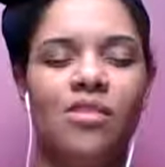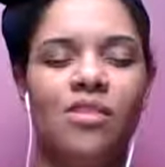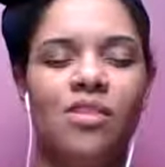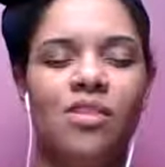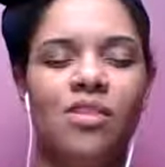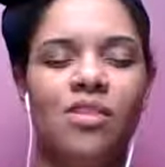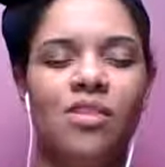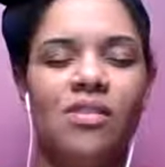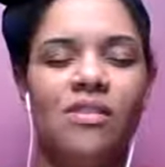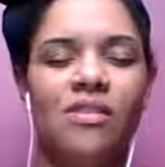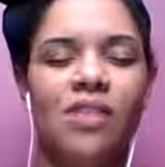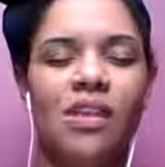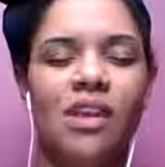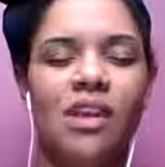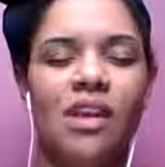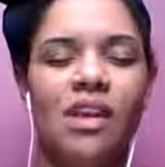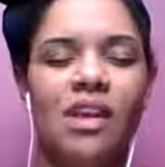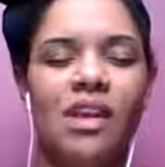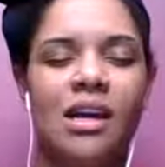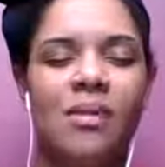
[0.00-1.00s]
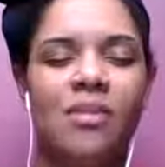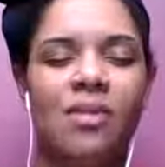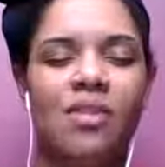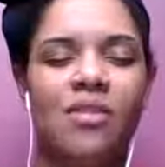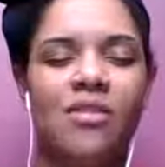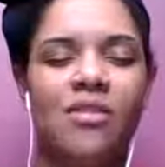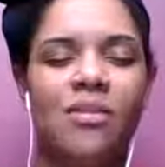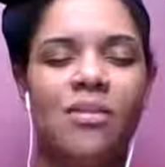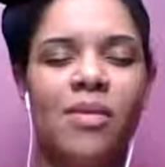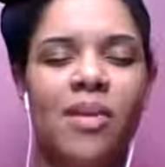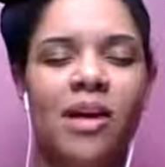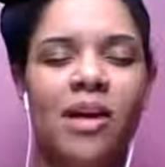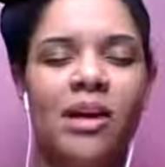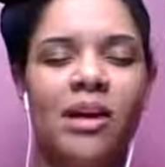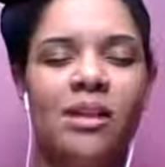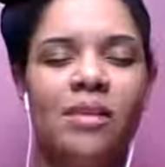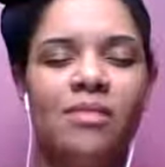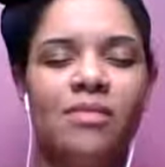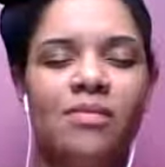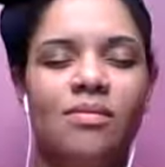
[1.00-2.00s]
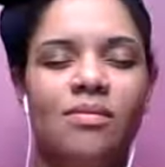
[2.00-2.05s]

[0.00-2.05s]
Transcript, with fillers: Just feel it coming from that.